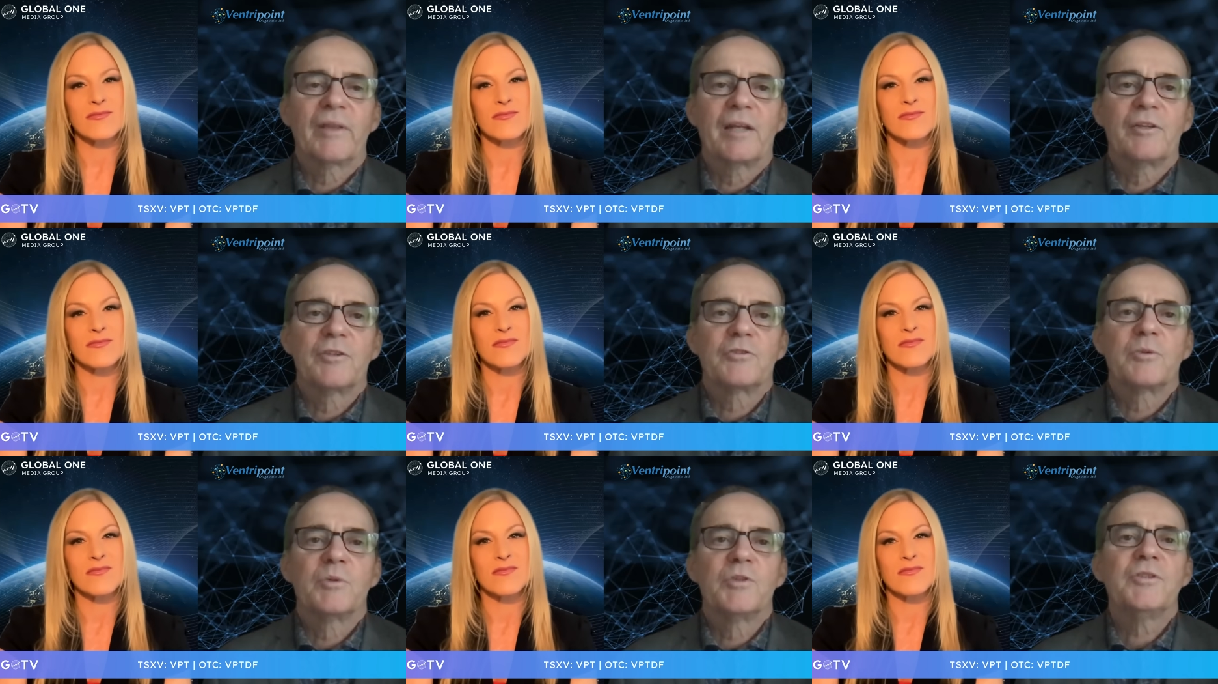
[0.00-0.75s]
Speaker 1: that
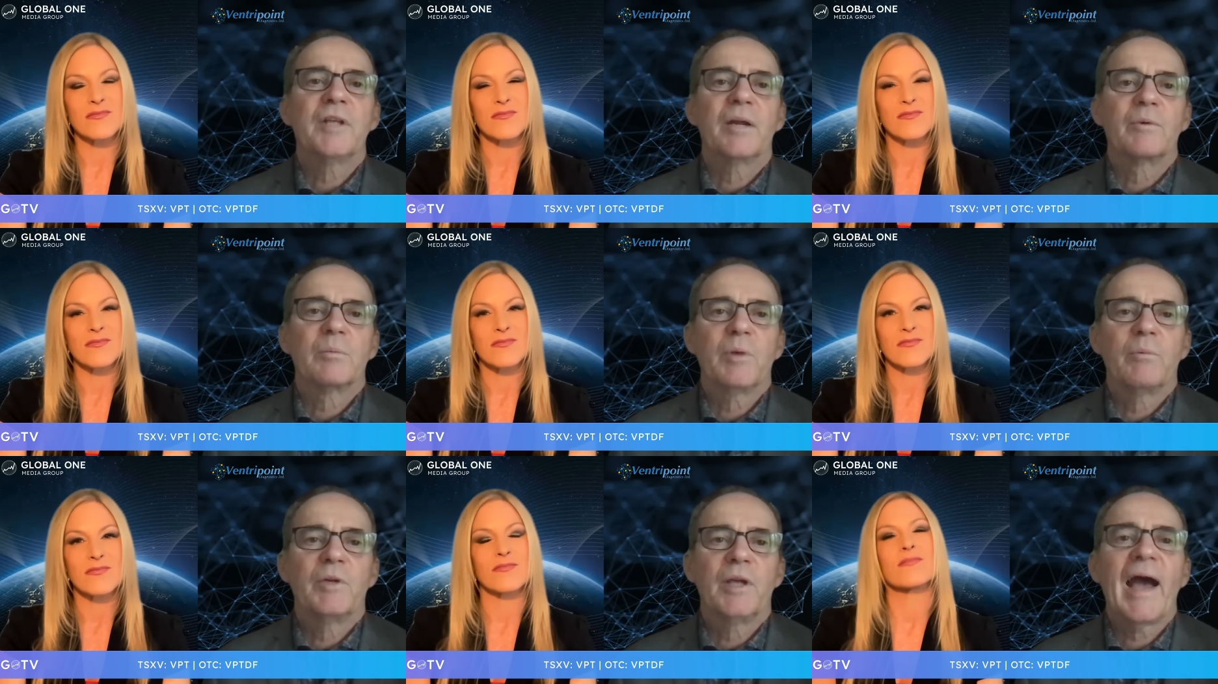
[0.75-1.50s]
distribution network.
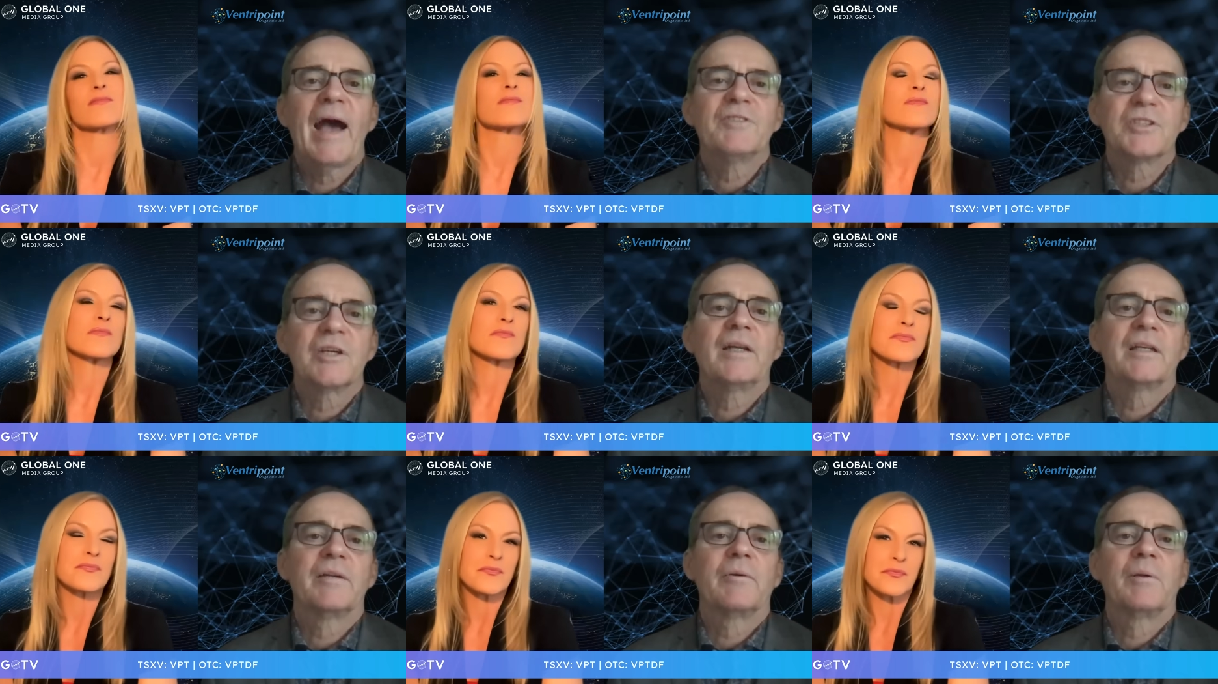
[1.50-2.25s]
But we have
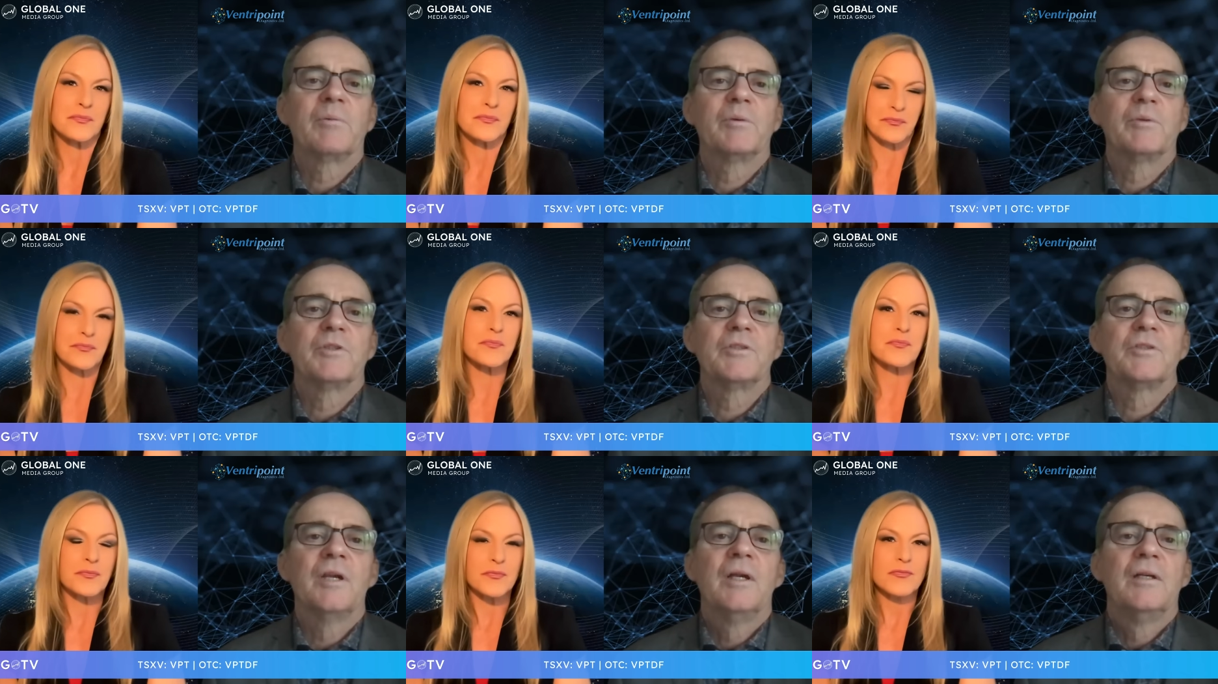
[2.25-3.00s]
signed an agreement with
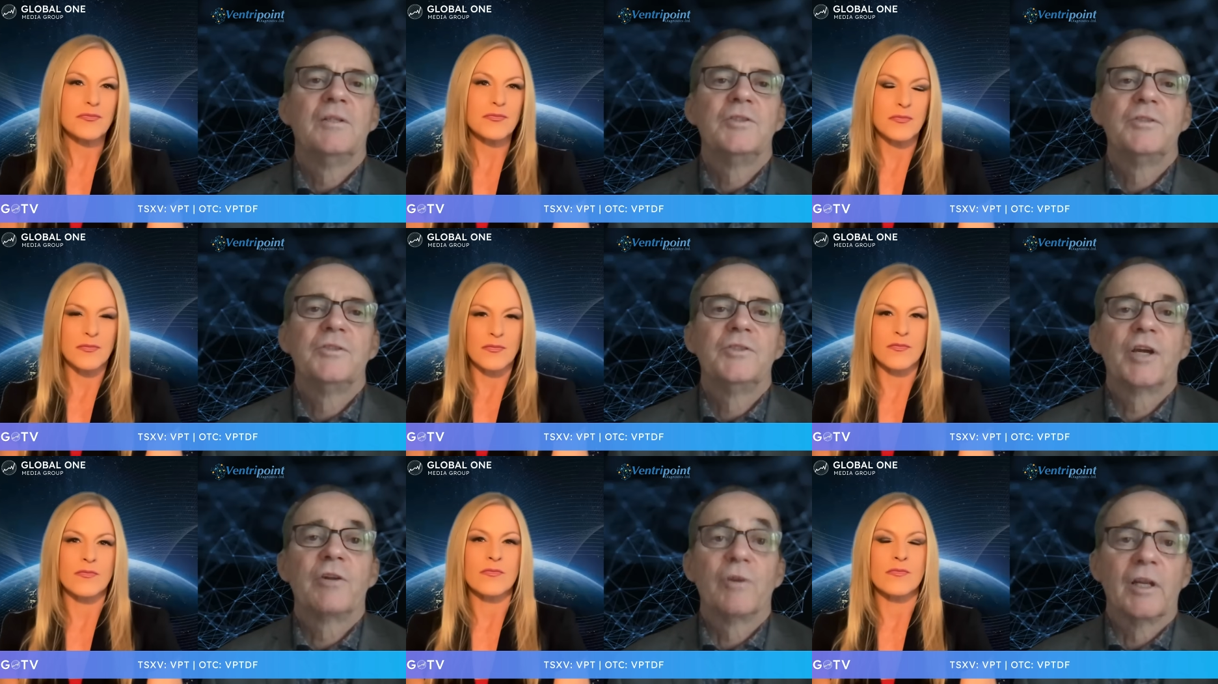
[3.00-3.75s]

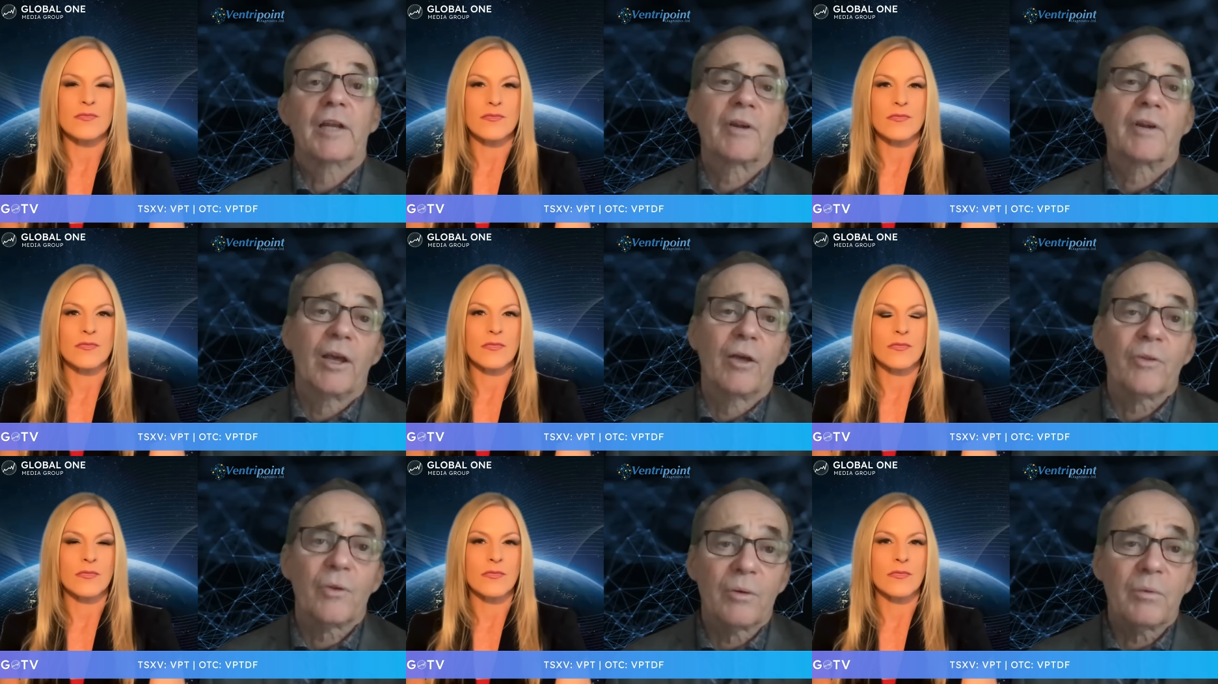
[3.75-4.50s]
General Electric
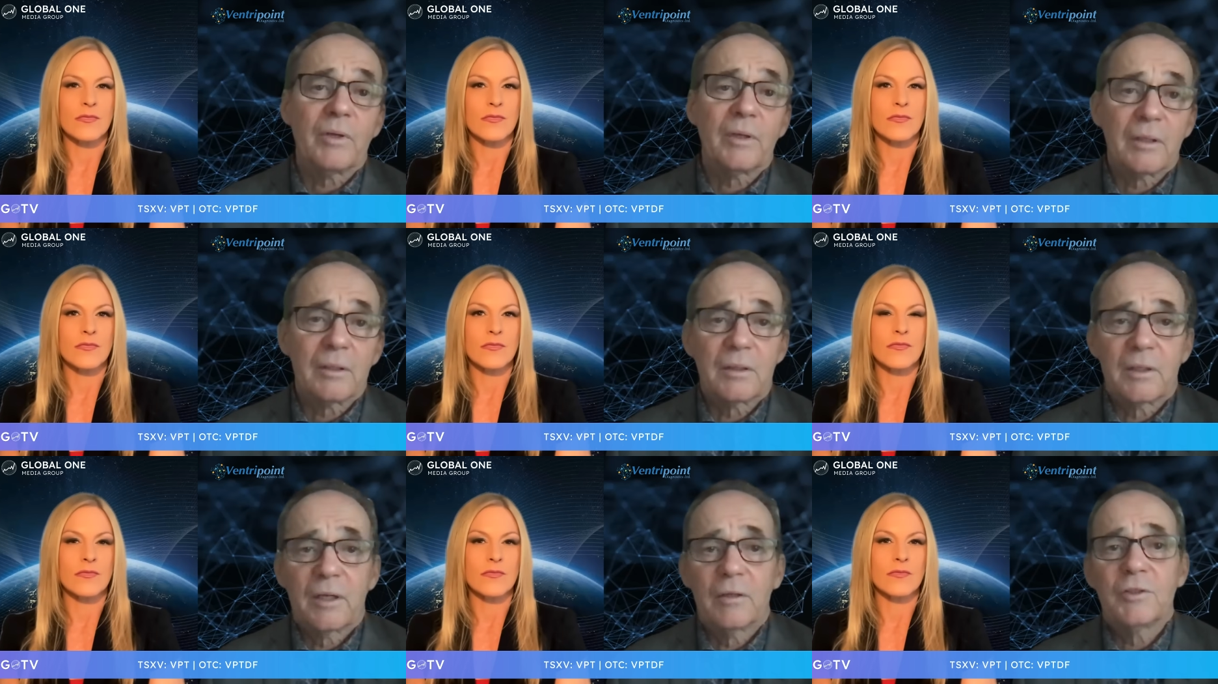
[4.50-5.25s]
Health
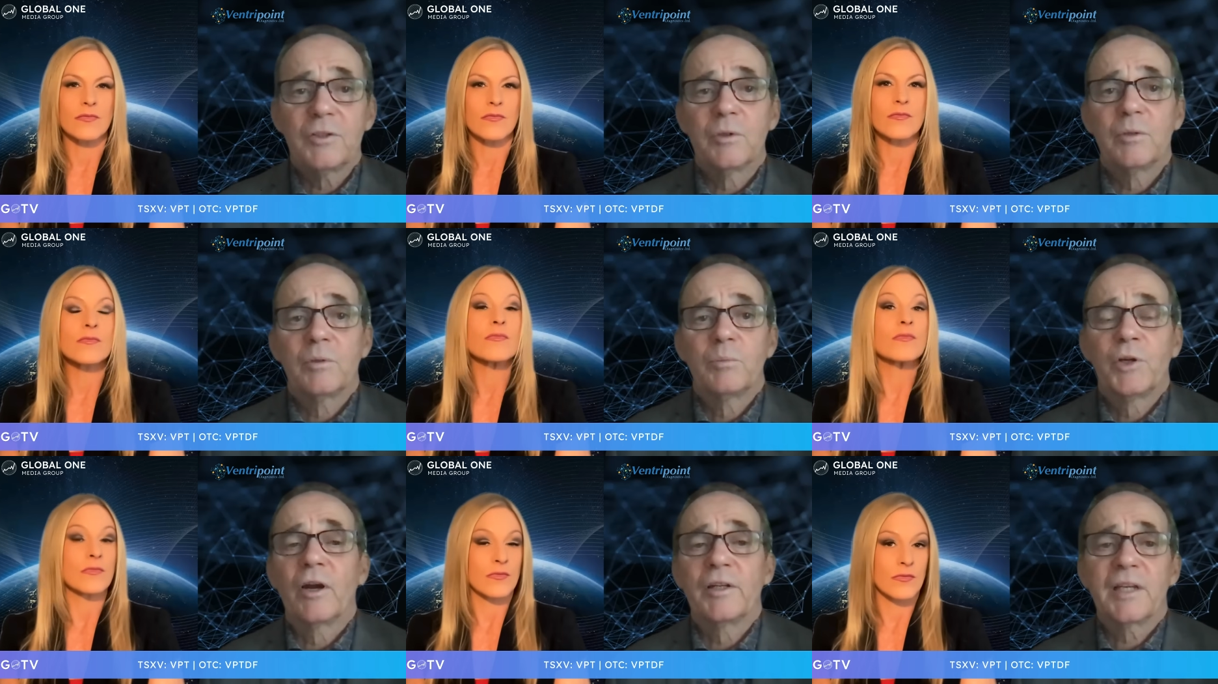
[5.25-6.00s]
Care to
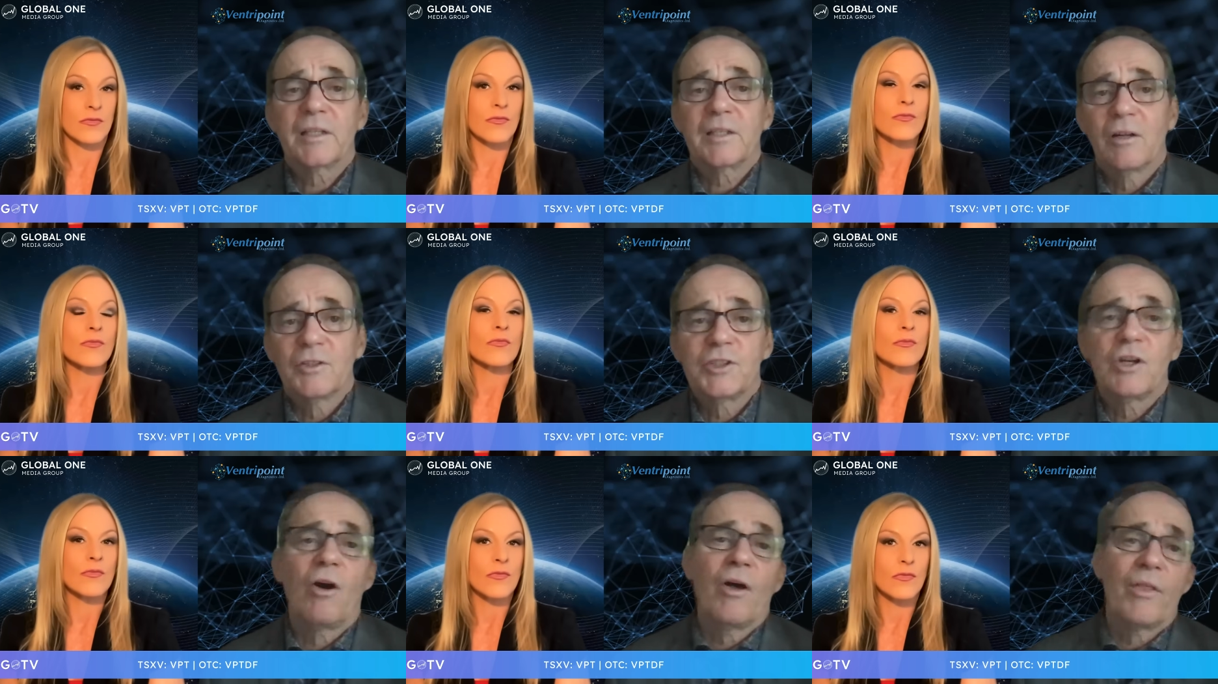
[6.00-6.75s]
put our technology on